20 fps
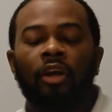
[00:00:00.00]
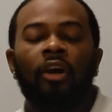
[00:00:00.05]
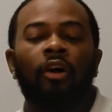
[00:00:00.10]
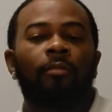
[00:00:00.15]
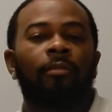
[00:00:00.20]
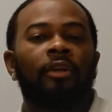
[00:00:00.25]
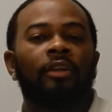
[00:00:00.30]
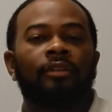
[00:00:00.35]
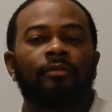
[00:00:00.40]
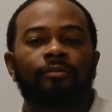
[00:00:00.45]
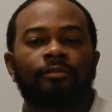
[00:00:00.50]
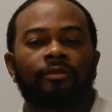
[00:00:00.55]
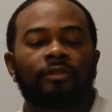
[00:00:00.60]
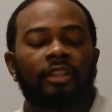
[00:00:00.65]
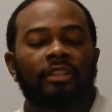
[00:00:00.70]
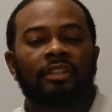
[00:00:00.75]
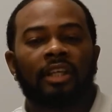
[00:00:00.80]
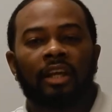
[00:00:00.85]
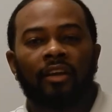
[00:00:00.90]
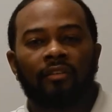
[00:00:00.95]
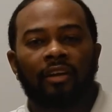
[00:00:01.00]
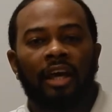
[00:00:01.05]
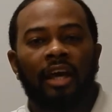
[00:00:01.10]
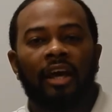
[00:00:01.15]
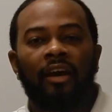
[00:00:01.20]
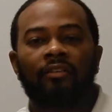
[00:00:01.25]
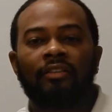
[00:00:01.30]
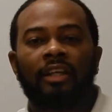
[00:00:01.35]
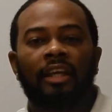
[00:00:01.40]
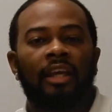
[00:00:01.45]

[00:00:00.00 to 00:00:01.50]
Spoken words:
helping to save lives